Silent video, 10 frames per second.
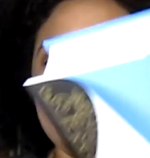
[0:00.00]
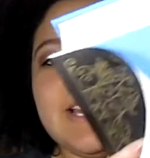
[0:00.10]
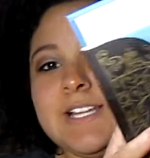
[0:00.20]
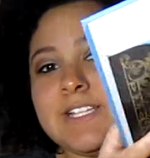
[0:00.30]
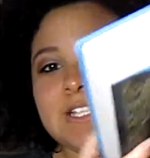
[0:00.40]

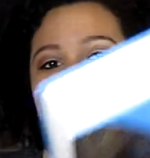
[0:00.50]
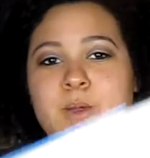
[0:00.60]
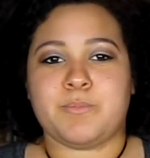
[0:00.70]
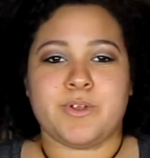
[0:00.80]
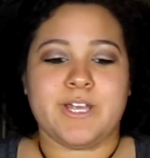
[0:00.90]
It's
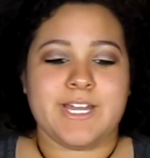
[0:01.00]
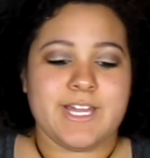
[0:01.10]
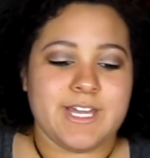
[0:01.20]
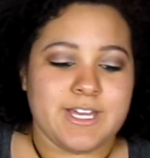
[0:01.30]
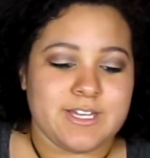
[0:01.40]
so
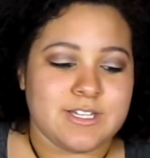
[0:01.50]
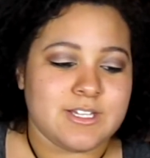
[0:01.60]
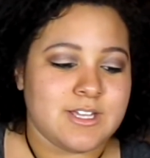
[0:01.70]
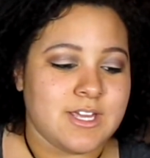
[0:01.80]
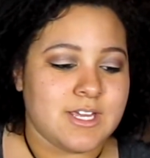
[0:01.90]
pretty!
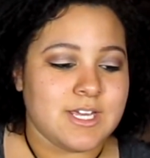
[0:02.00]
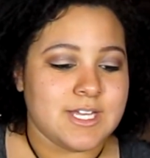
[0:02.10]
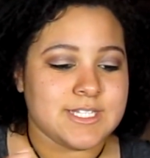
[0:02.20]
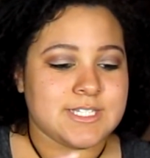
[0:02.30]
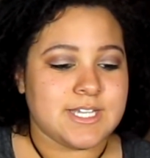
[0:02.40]

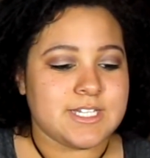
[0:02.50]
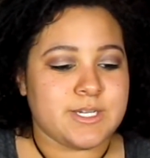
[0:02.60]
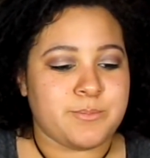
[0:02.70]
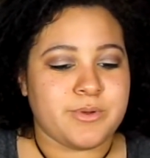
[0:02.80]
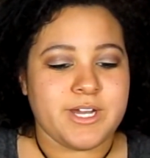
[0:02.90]
It's such
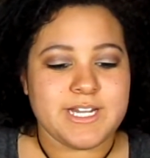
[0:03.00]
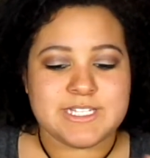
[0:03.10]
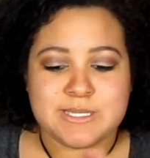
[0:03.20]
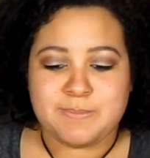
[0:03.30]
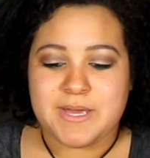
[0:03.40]
a pretty
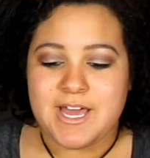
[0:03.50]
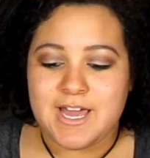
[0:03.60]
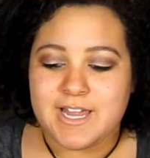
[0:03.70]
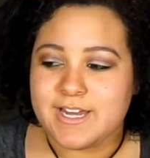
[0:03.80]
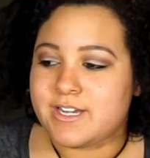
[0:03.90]

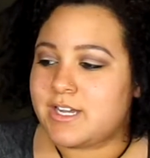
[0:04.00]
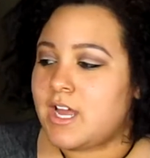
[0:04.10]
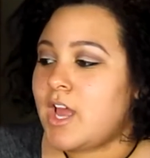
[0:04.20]
spine!